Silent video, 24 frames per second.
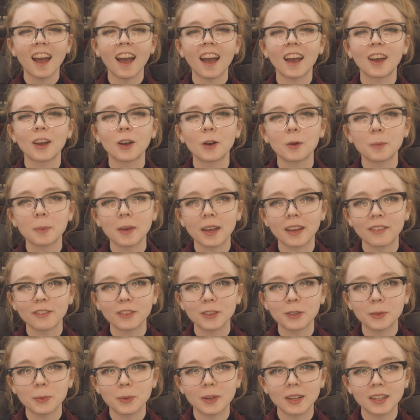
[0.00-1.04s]
I hope
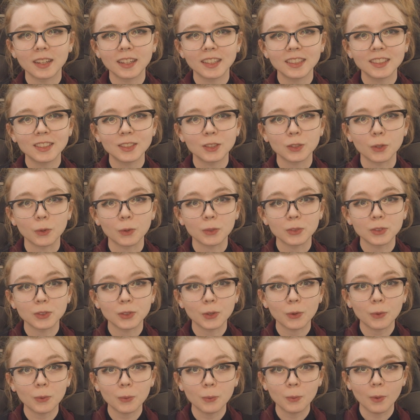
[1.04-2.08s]
everyone is
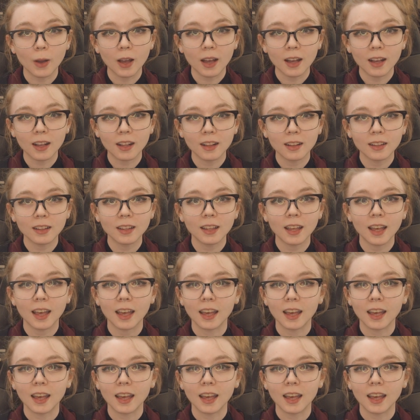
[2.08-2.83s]
so well